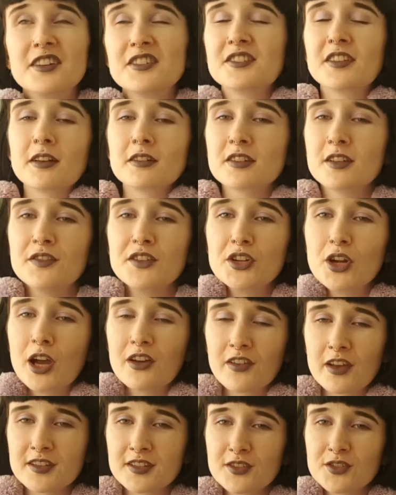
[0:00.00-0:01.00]
kind of sucks if
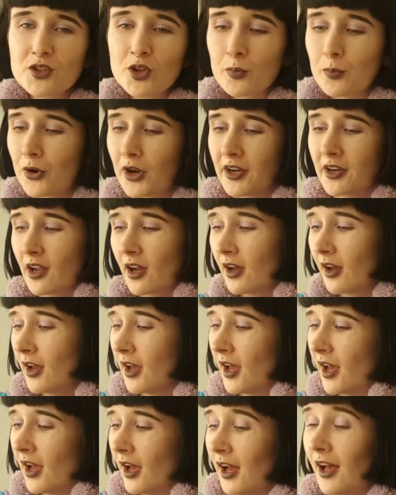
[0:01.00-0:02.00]
you don't have access to a
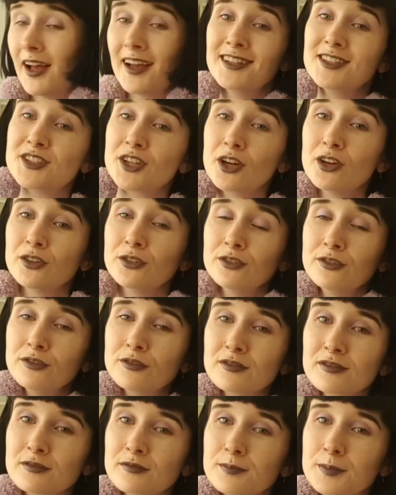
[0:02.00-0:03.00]
printer. I
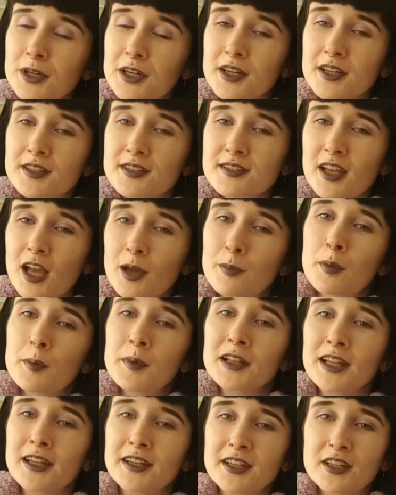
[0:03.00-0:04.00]
don't, because
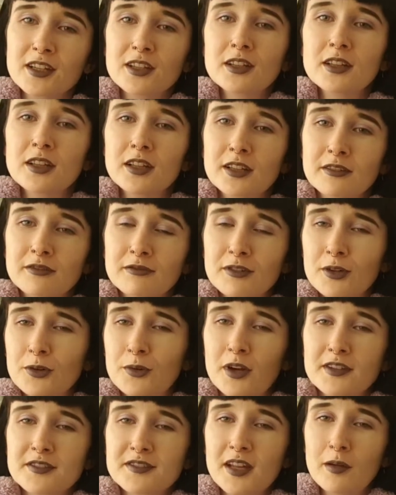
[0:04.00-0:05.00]
I'm a millennial
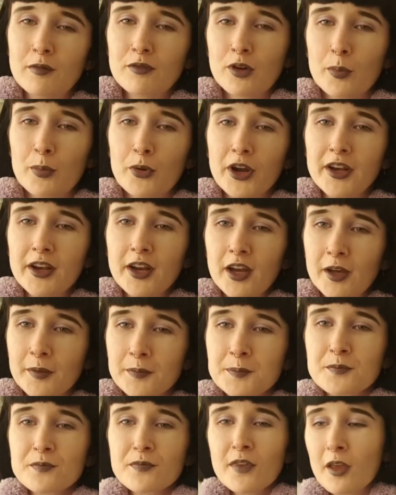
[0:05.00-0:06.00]
and who has time for a
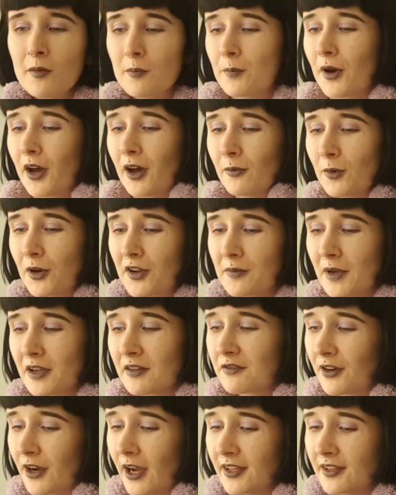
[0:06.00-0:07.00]
printer, but one
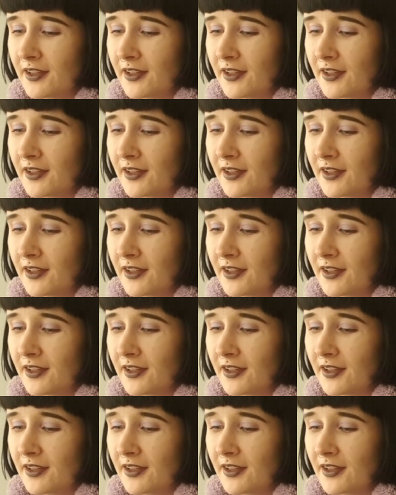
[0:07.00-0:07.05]
of my